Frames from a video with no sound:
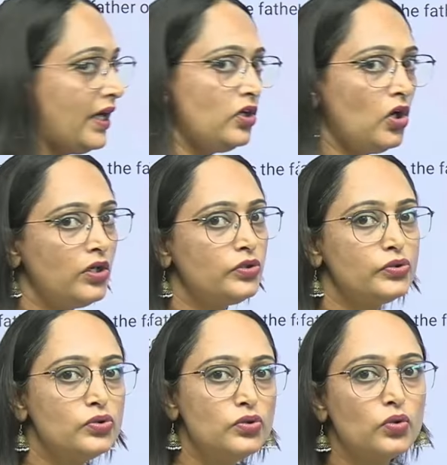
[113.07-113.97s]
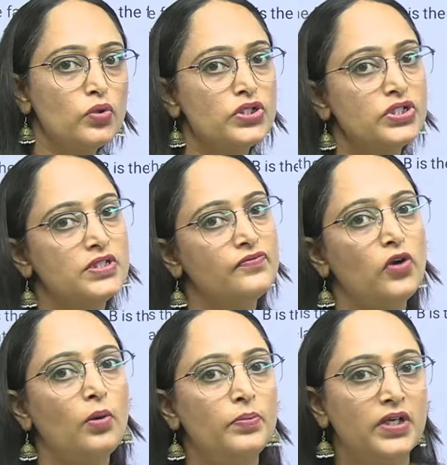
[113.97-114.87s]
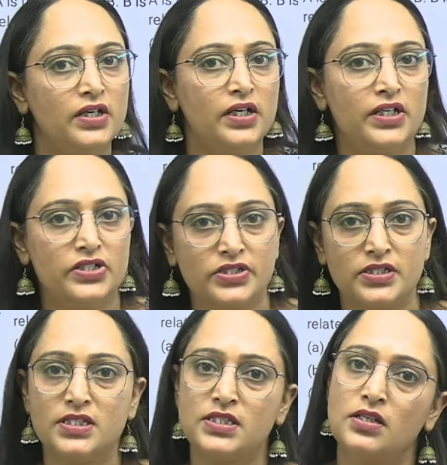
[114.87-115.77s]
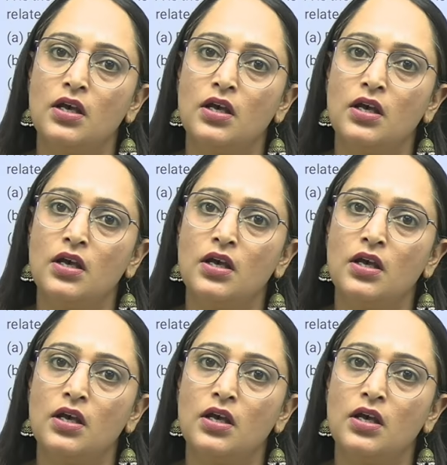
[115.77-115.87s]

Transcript: or two questions from blood relations